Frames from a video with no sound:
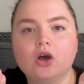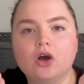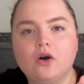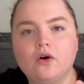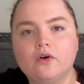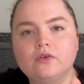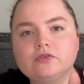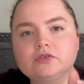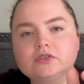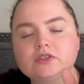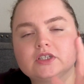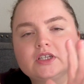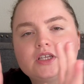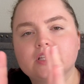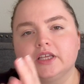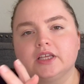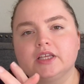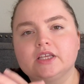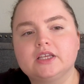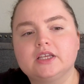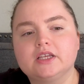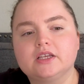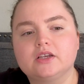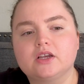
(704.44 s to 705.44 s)

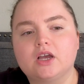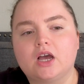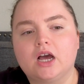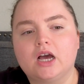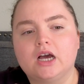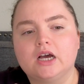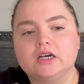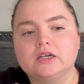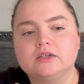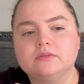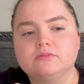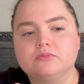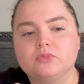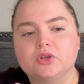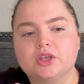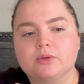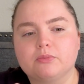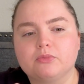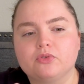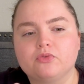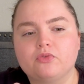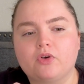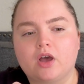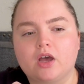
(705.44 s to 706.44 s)
hopefully we can
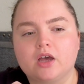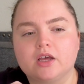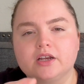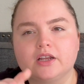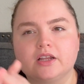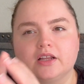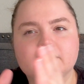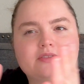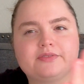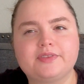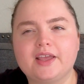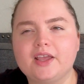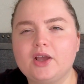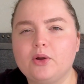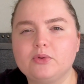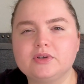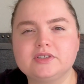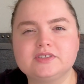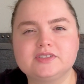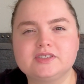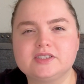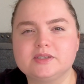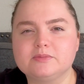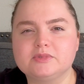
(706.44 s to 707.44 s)
move on. They
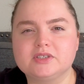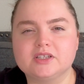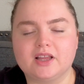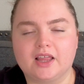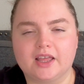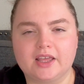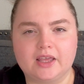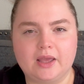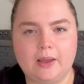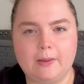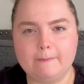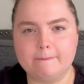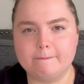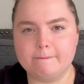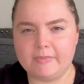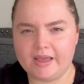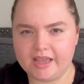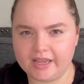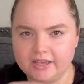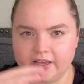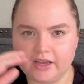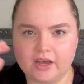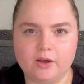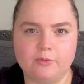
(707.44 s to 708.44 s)
always seem to like
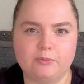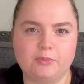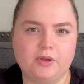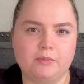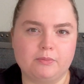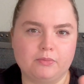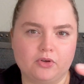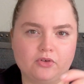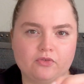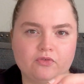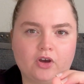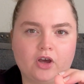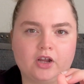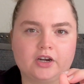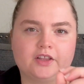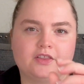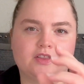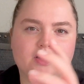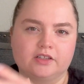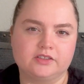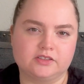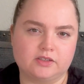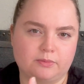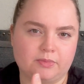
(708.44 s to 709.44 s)
make up and move on and
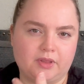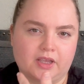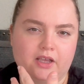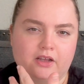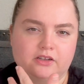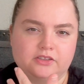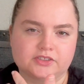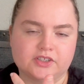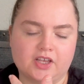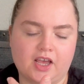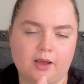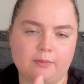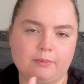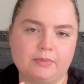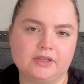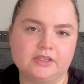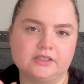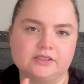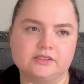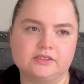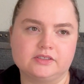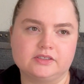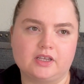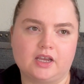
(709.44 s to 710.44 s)
then something else
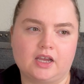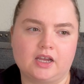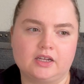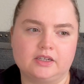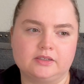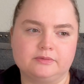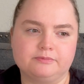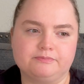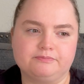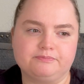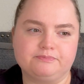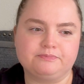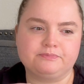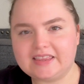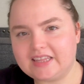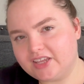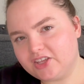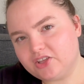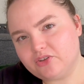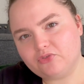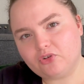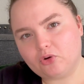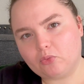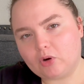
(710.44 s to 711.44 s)
happens. Thank
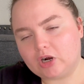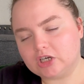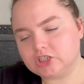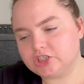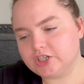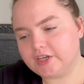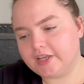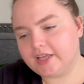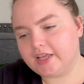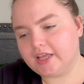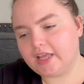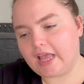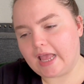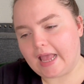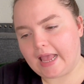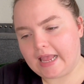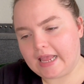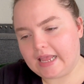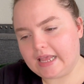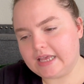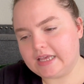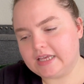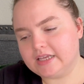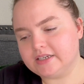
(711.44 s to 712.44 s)
you for watching
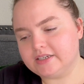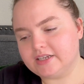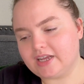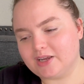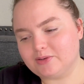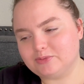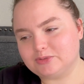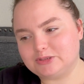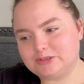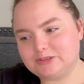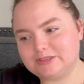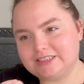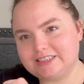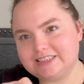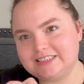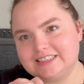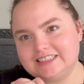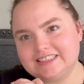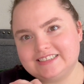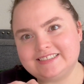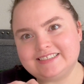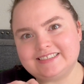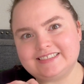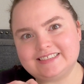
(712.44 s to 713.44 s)
and I will try to
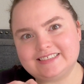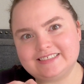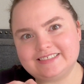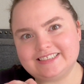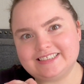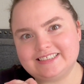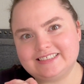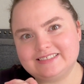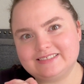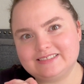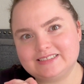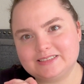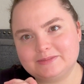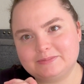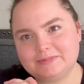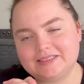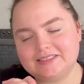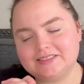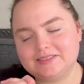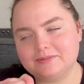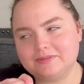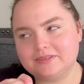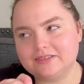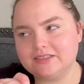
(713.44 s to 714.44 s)
get this out as soon as
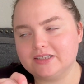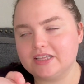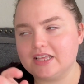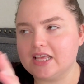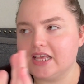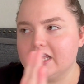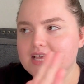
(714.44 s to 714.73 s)
possible.